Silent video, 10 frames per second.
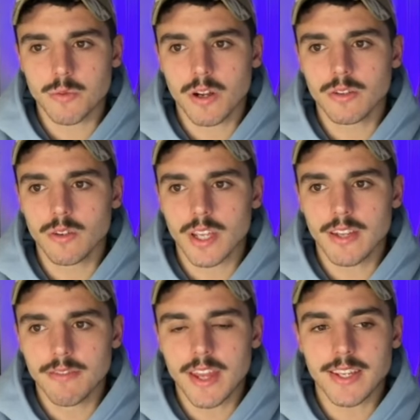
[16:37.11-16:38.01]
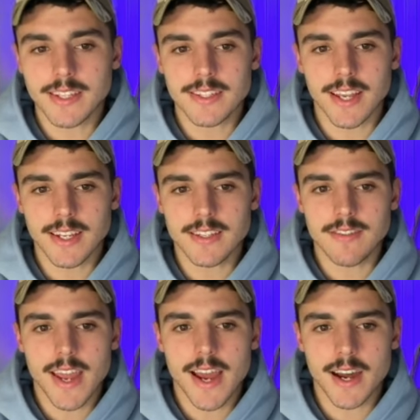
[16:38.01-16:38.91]
well, look, if there is any
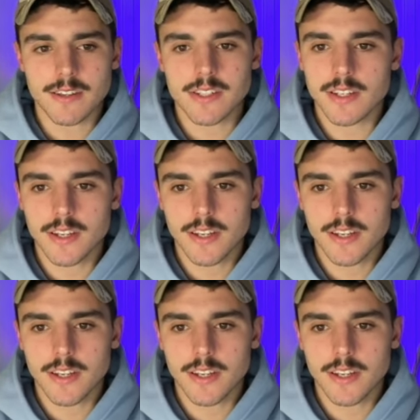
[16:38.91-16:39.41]
doubt